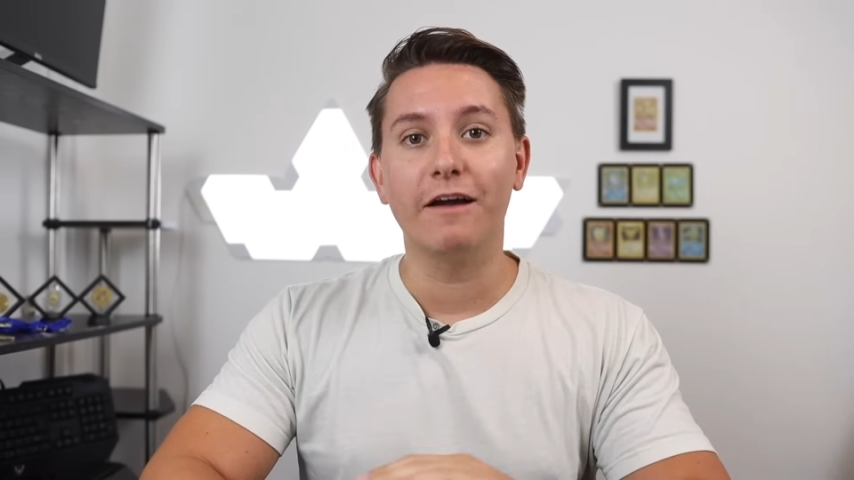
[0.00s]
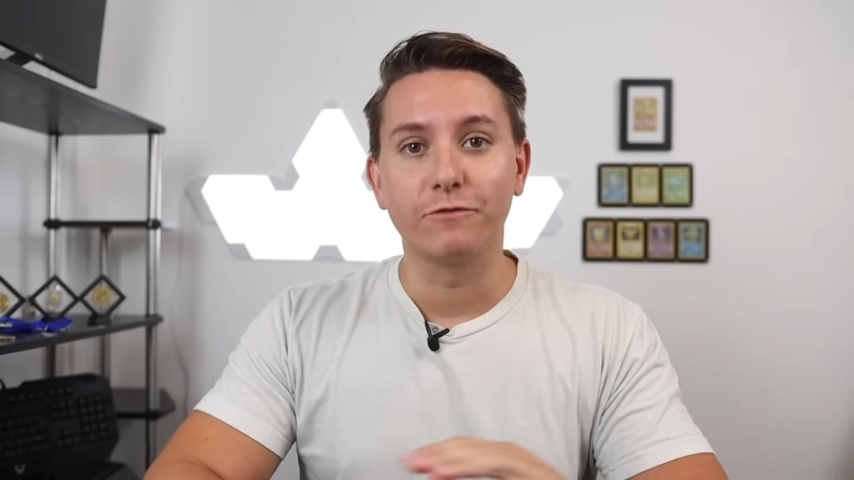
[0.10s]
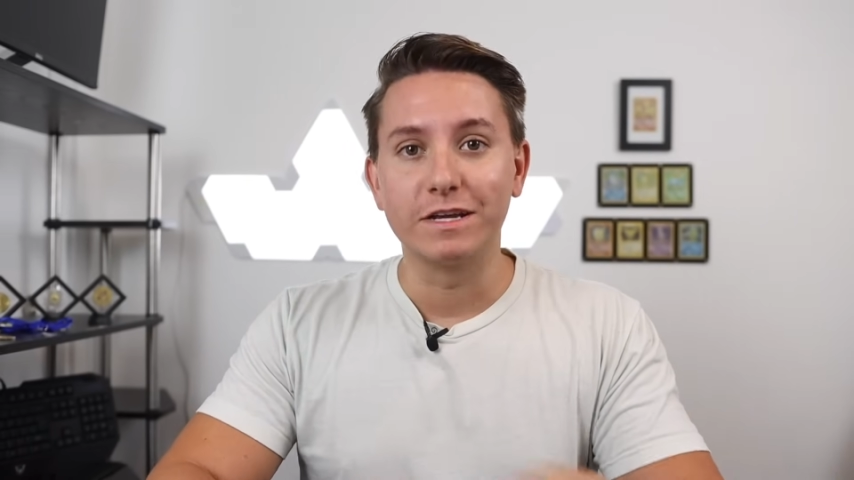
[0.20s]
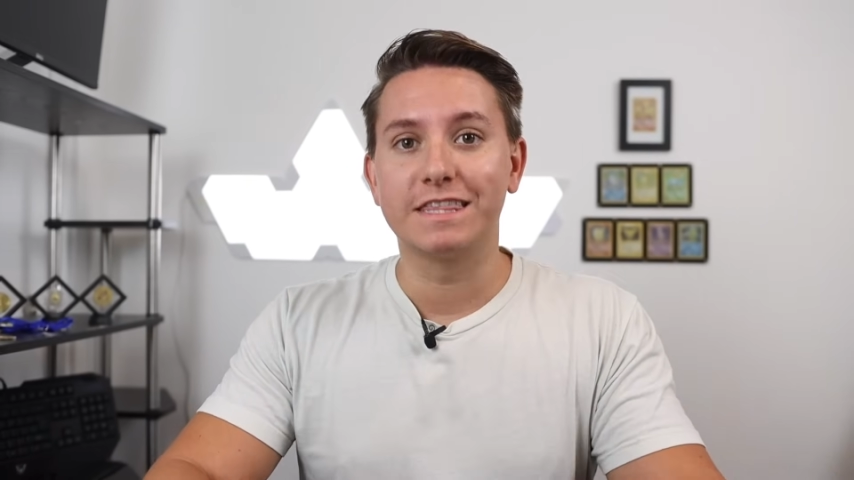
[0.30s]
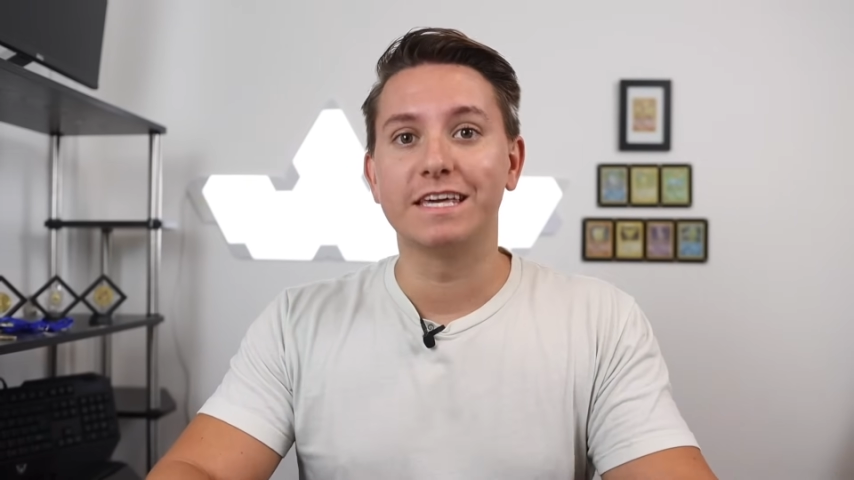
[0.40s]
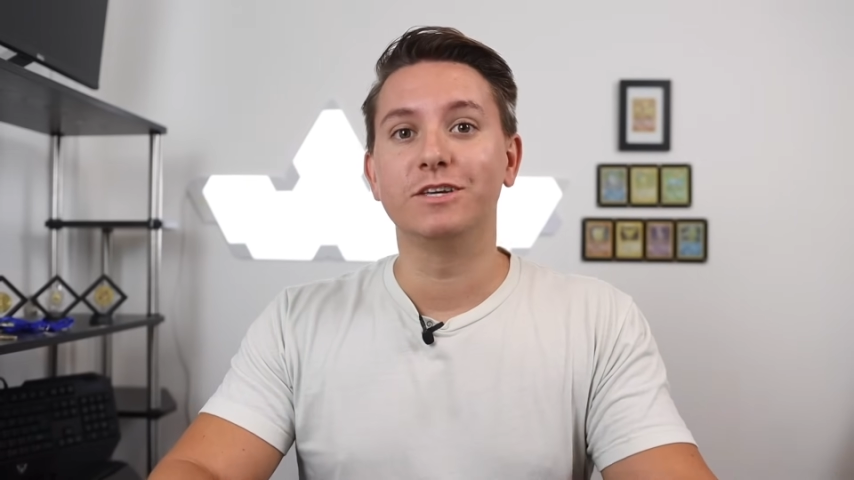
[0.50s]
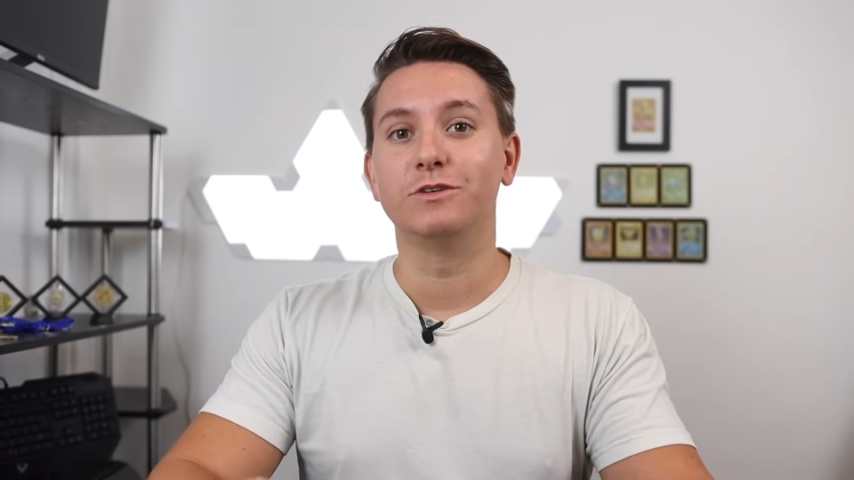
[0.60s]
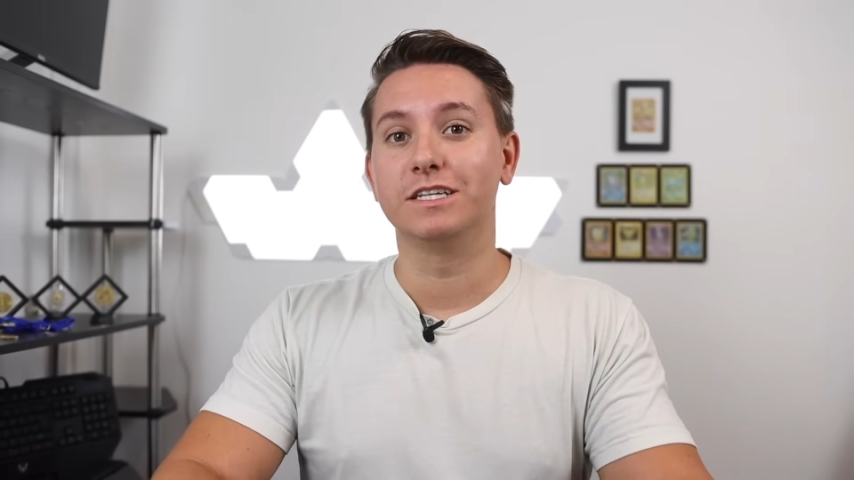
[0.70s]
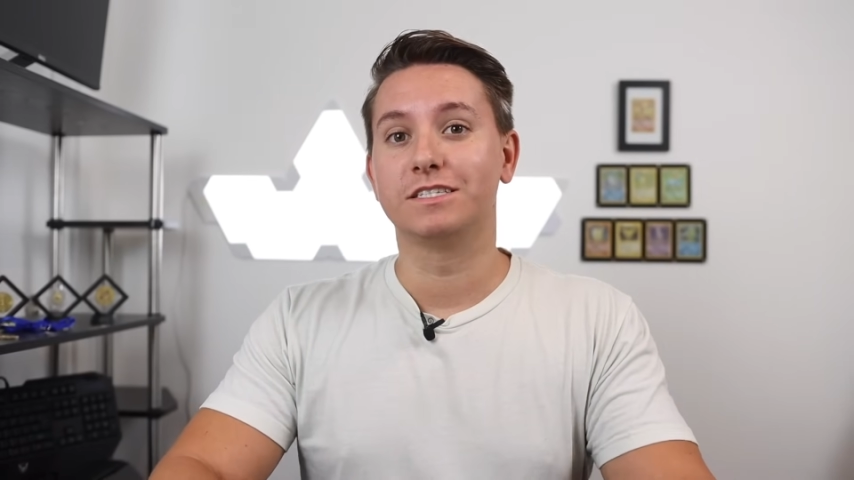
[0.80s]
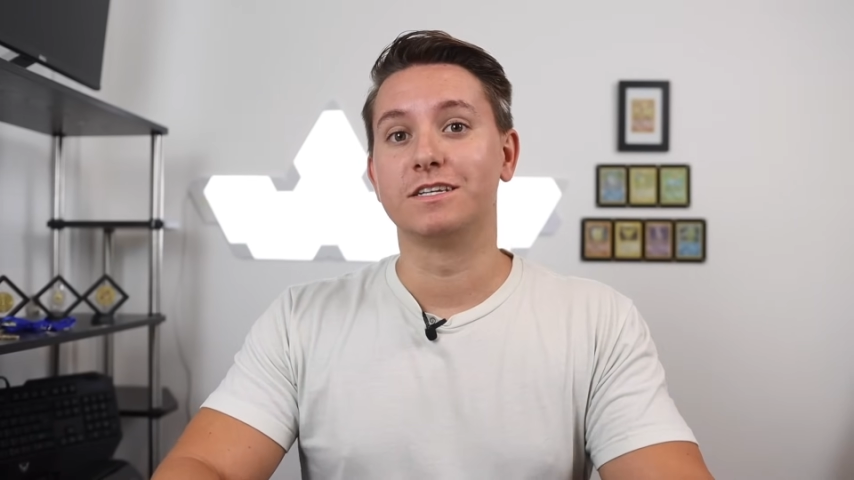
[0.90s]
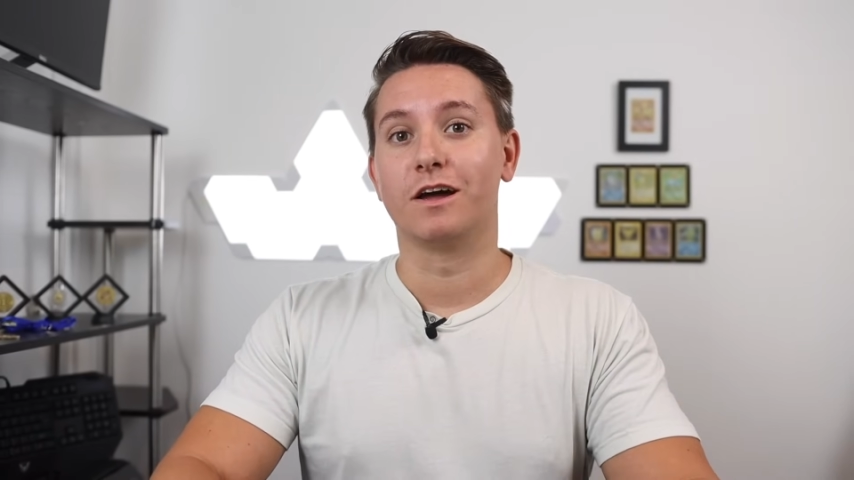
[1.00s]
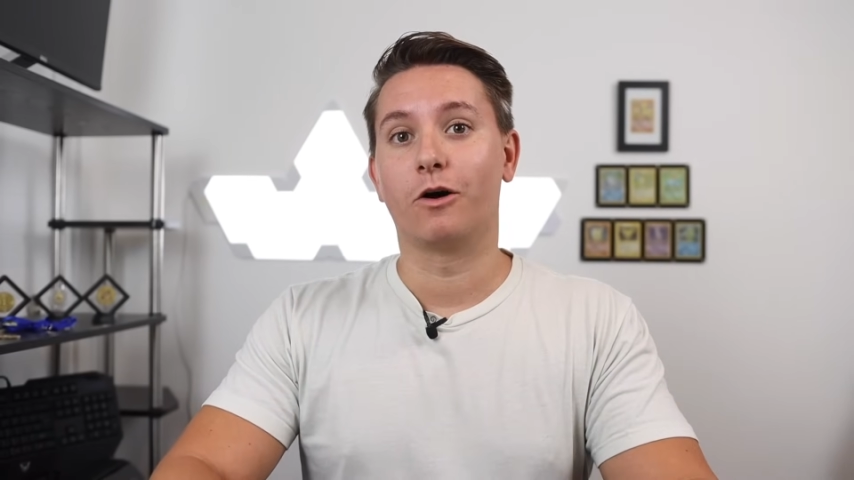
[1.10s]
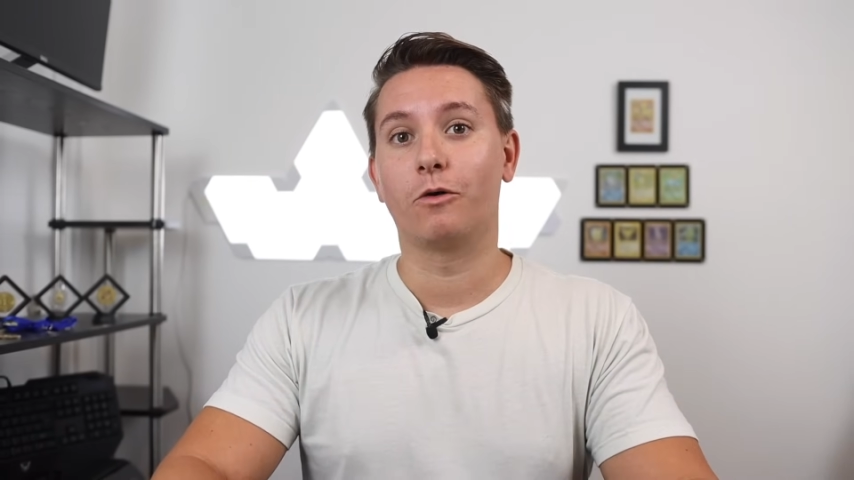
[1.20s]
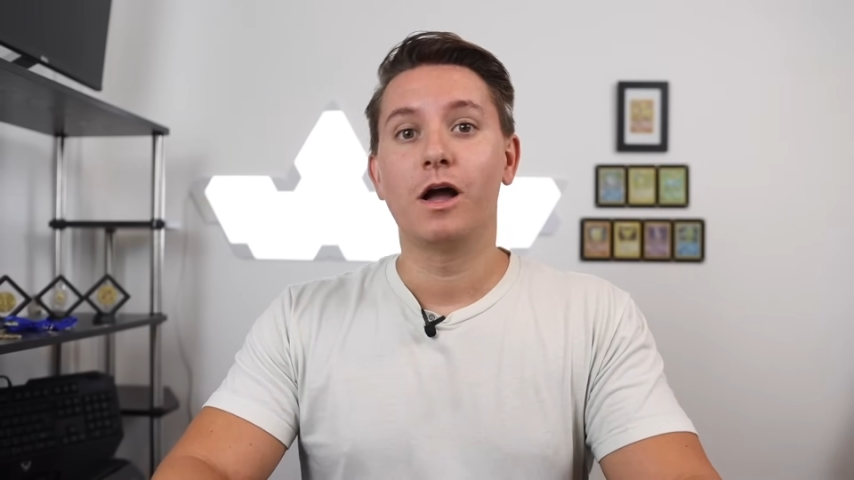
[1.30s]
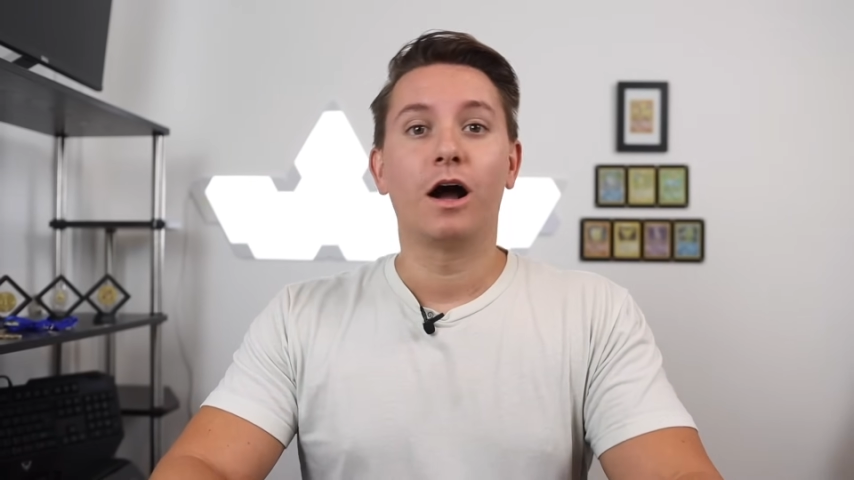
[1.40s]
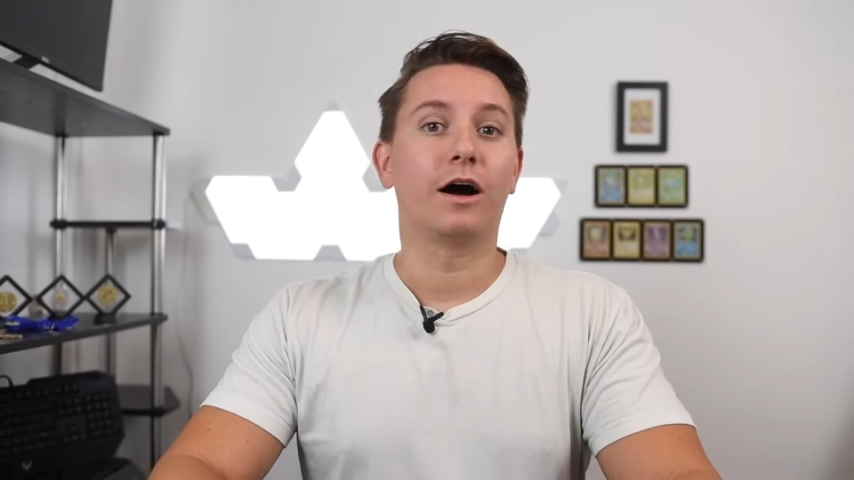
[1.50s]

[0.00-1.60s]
everything you need to know